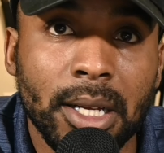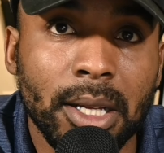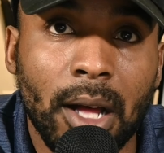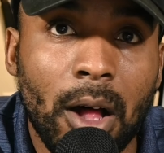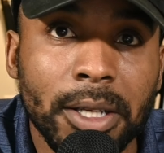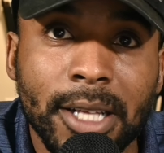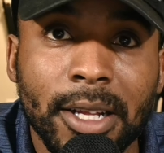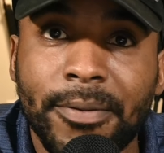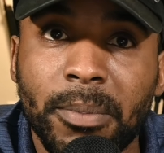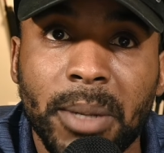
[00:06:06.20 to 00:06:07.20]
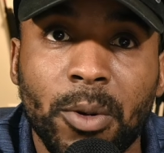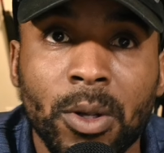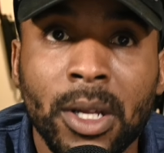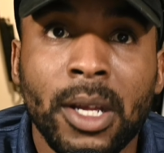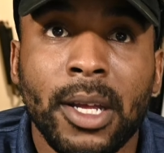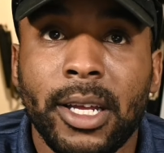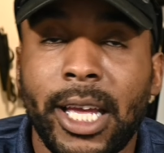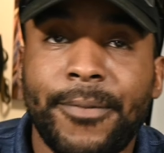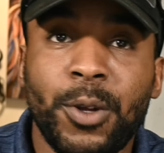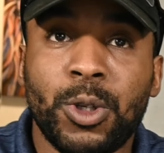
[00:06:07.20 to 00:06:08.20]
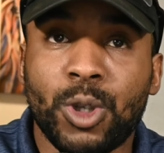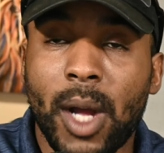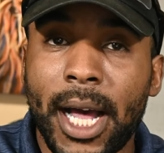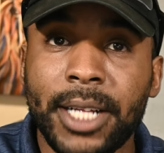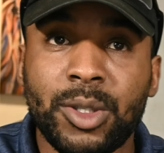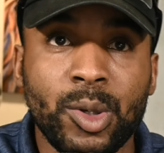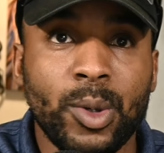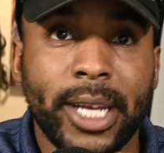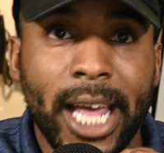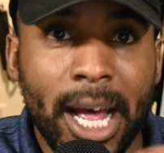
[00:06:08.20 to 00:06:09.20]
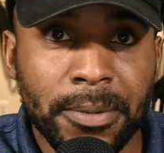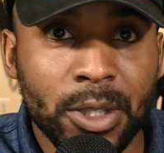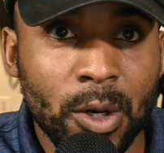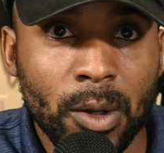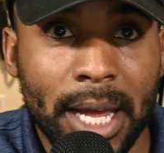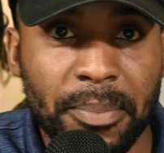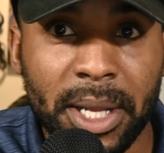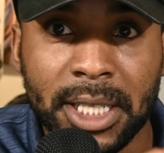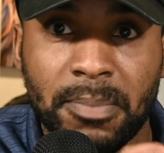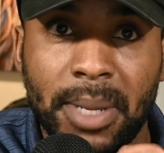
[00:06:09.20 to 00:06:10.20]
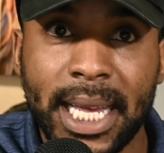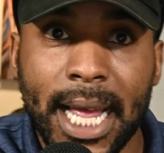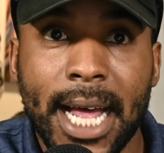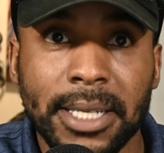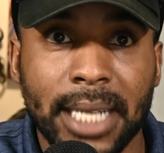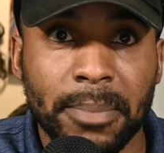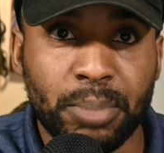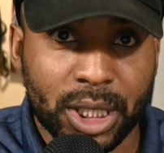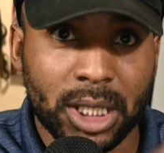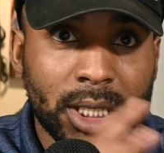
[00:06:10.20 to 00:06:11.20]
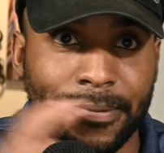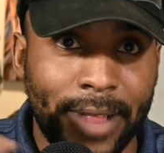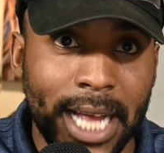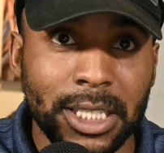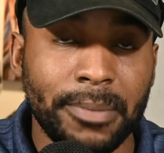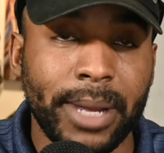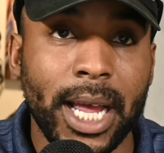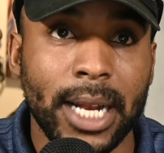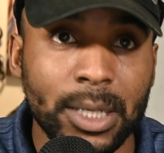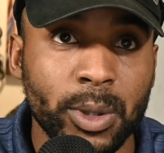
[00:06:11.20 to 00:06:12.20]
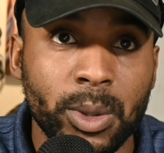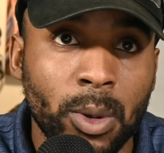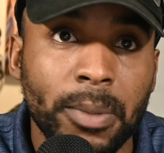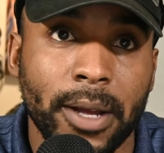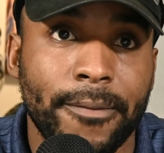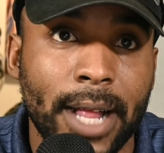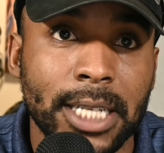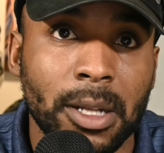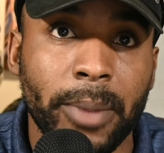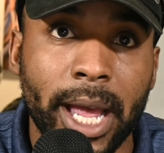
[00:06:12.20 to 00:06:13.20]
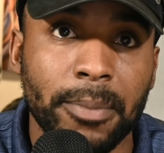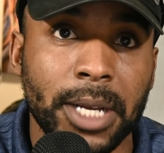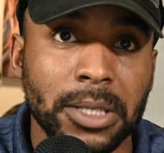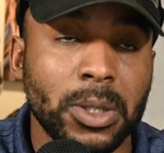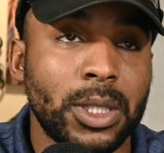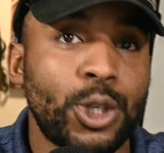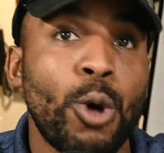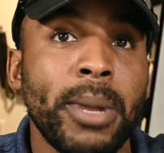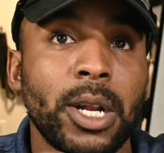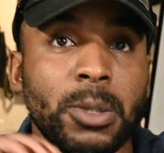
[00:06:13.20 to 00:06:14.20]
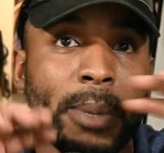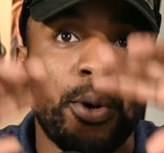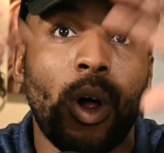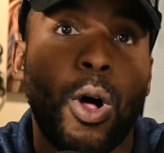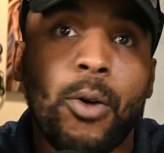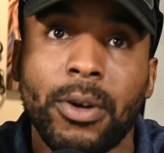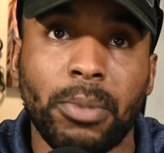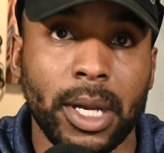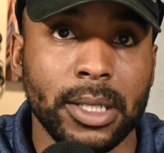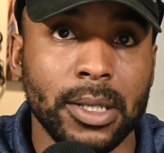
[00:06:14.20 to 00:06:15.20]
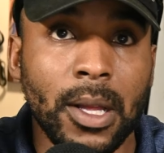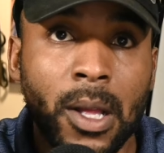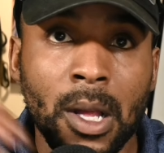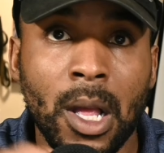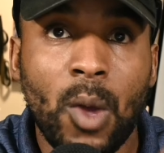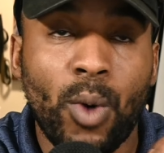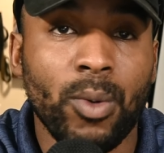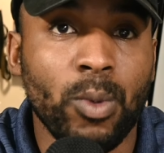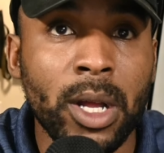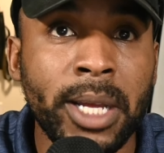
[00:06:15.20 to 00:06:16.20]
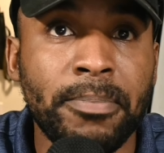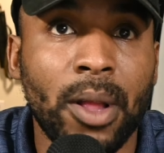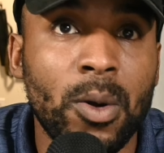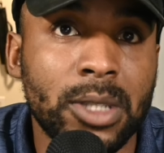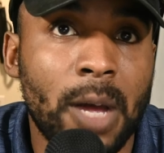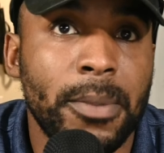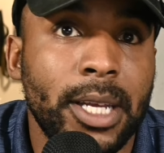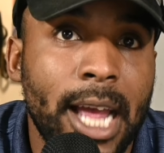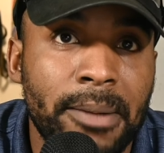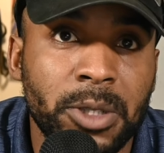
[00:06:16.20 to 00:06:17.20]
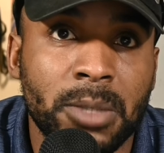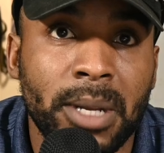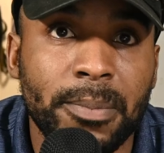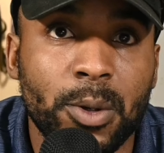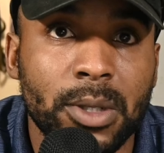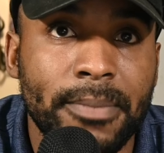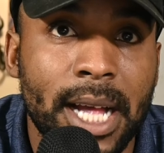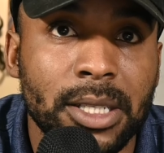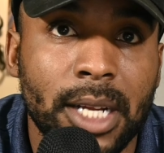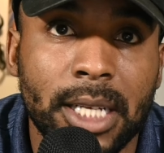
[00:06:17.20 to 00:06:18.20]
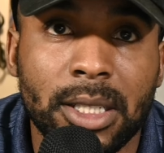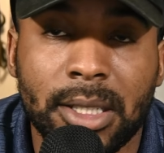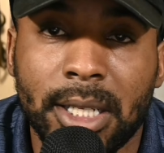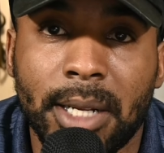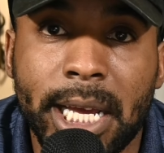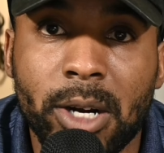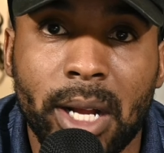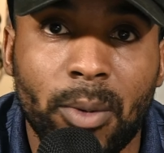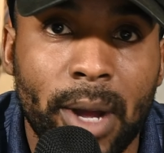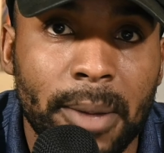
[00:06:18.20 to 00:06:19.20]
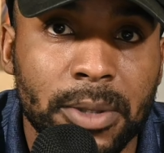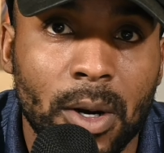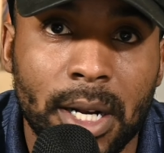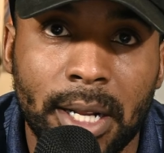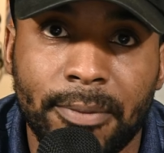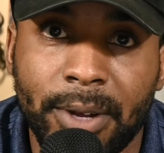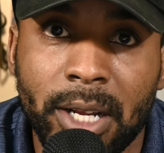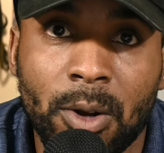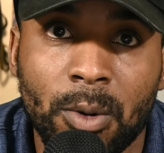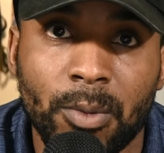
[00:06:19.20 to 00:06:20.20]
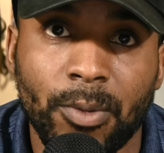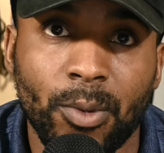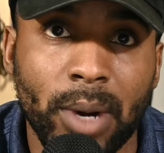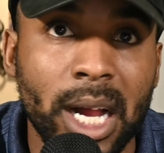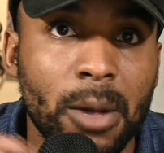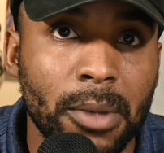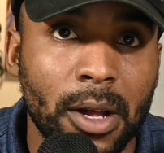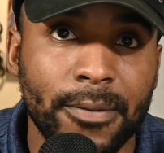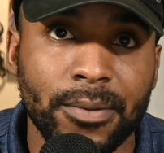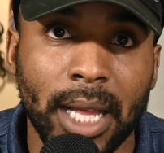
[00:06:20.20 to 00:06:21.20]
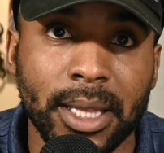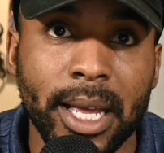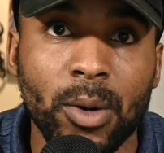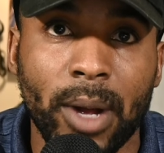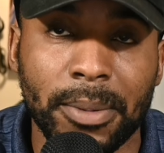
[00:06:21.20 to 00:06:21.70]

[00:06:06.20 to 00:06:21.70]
all these other different people if you try to capture like be this big ass like psh, flash in the pan, that's what you will be a flash in the pan because there's so many of those people all over the place. What really blows up and captures people's imaginations in the internet webs or in the video realm of like the interwebs